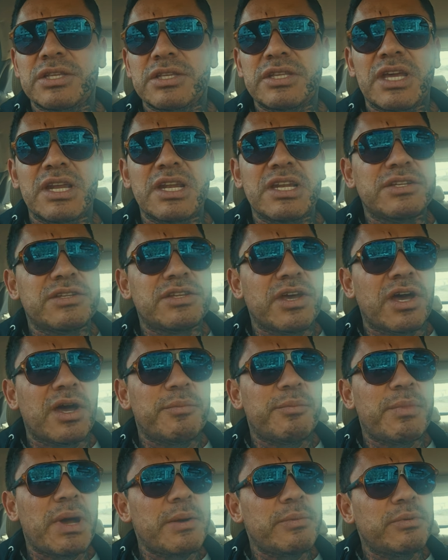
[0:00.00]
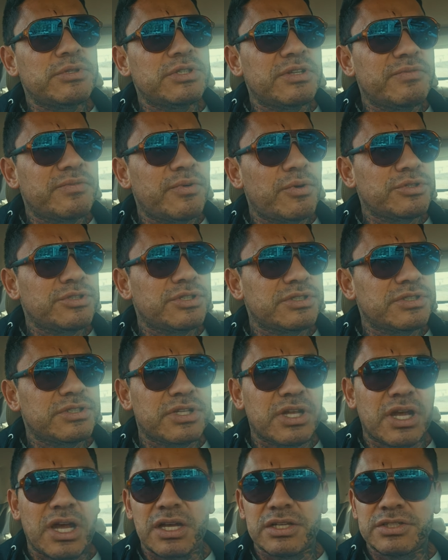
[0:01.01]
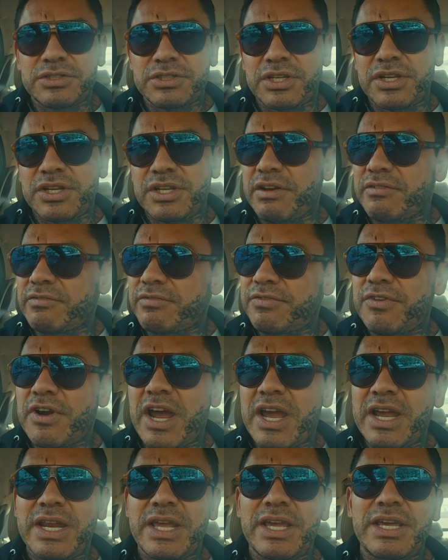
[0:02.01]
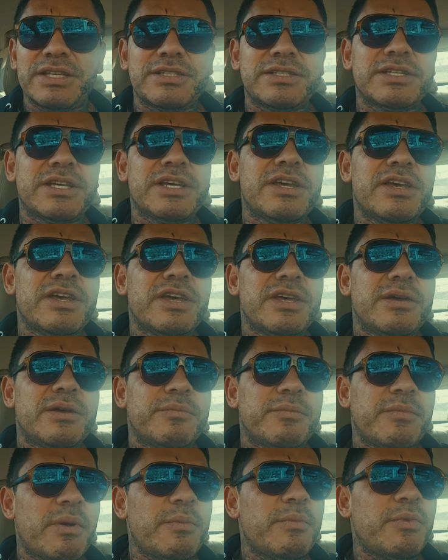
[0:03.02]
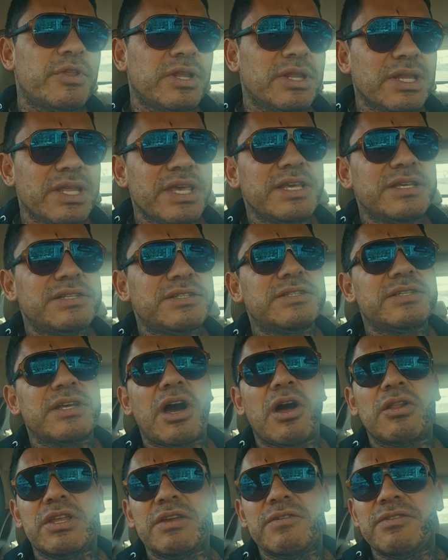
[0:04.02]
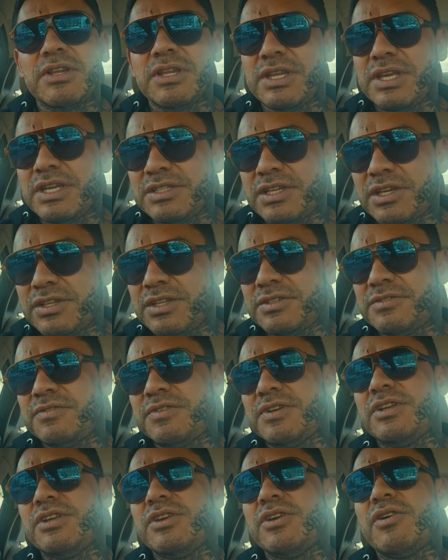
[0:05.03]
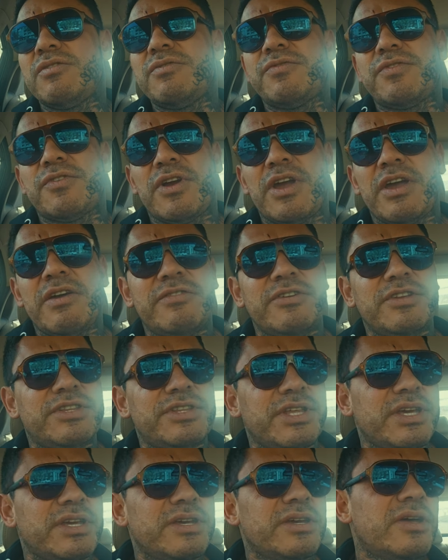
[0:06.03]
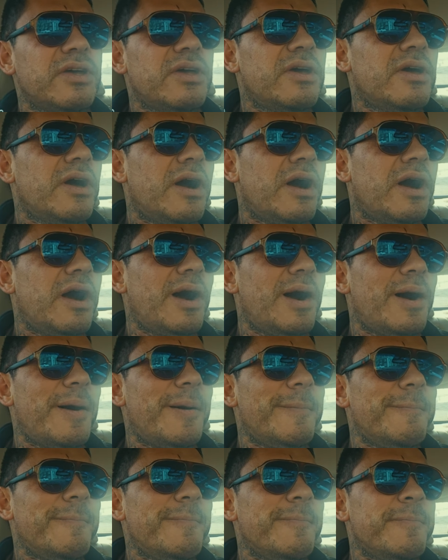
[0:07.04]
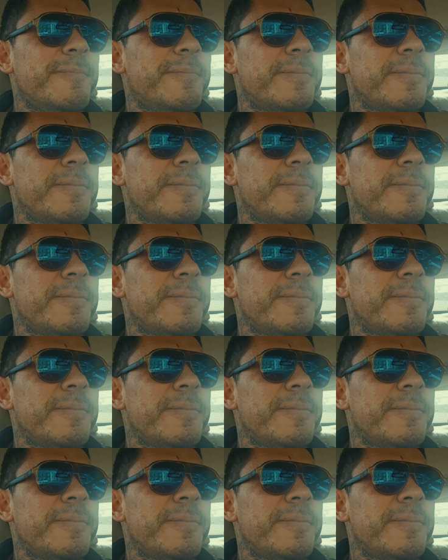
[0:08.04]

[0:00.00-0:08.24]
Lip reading: the daily Bible devotions study on Fridays. Remember the links. I'll leave the links on this video for everything. We're